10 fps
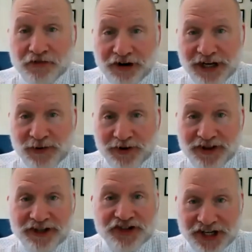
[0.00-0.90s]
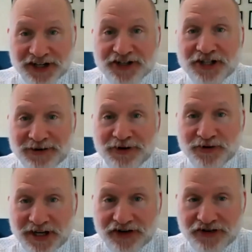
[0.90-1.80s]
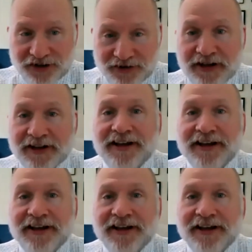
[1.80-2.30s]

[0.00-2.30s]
3 with a G to C mutation